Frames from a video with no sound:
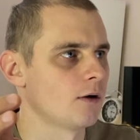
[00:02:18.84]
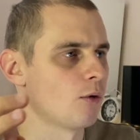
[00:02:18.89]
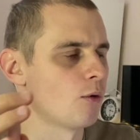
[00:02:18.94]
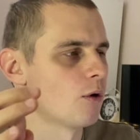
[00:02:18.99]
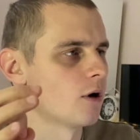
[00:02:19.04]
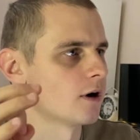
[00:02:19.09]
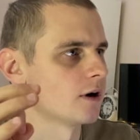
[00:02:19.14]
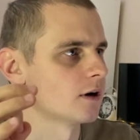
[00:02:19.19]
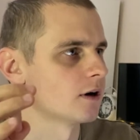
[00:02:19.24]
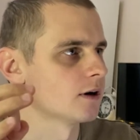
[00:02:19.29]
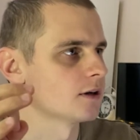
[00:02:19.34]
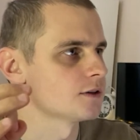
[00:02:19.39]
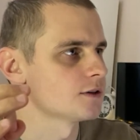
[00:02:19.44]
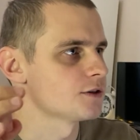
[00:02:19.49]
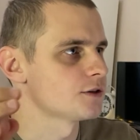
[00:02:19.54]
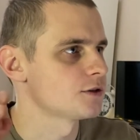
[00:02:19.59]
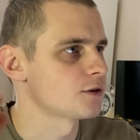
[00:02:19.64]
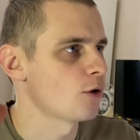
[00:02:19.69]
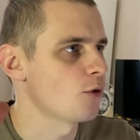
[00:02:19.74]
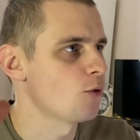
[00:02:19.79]
or
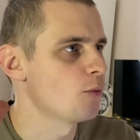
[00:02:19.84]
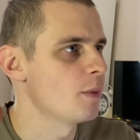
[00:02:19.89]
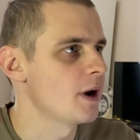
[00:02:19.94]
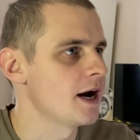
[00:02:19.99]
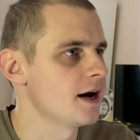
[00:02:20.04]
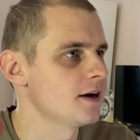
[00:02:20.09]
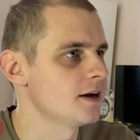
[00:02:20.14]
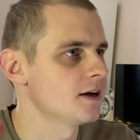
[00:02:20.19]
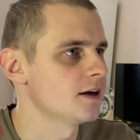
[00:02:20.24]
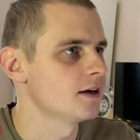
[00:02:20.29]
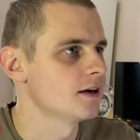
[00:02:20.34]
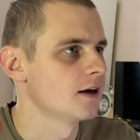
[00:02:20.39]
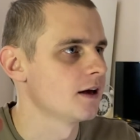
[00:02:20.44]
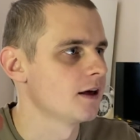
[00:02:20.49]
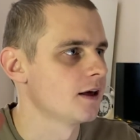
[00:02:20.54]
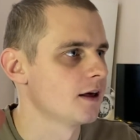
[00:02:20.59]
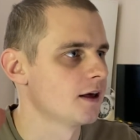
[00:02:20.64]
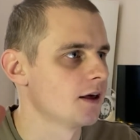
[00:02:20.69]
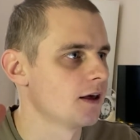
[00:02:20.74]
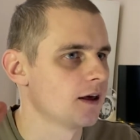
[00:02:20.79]
so many
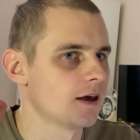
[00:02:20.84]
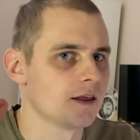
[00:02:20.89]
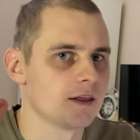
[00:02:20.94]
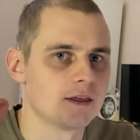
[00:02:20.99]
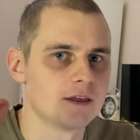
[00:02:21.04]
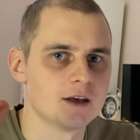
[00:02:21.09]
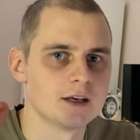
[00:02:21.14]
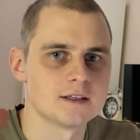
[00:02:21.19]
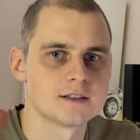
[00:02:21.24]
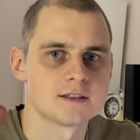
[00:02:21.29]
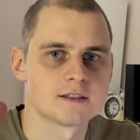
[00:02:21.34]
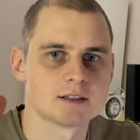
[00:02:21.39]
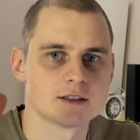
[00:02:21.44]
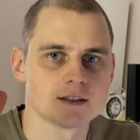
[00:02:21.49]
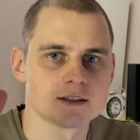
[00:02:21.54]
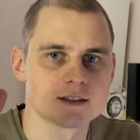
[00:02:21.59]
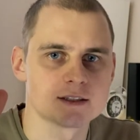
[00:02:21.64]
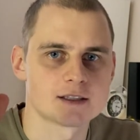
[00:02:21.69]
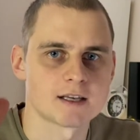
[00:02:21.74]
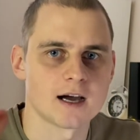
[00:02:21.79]
this
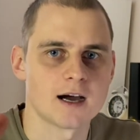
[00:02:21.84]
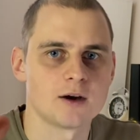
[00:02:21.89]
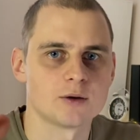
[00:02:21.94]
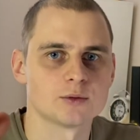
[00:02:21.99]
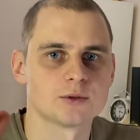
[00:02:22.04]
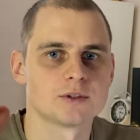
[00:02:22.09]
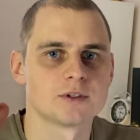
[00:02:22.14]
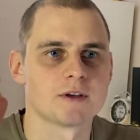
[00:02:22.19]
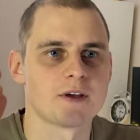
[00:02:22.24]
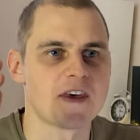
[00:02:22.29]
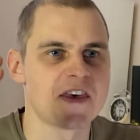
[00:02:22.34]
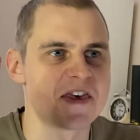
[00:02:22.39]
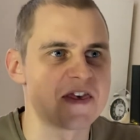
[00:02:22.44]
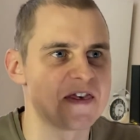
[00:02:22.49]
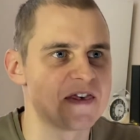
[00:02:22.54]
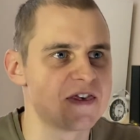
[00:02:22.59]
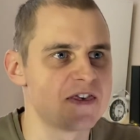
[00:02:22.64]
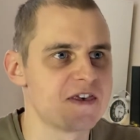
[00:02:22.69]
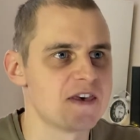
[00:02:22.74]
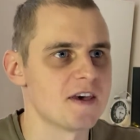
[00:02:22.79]
sound
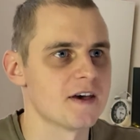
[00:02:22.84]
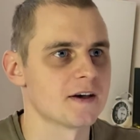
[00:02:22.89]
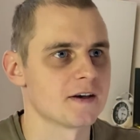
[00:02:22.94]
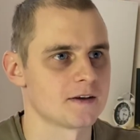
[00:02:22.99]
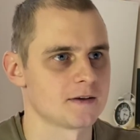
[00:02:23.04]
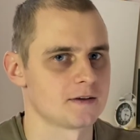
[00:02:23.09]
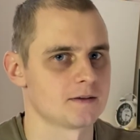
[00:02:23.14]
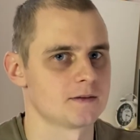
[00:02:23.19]
the?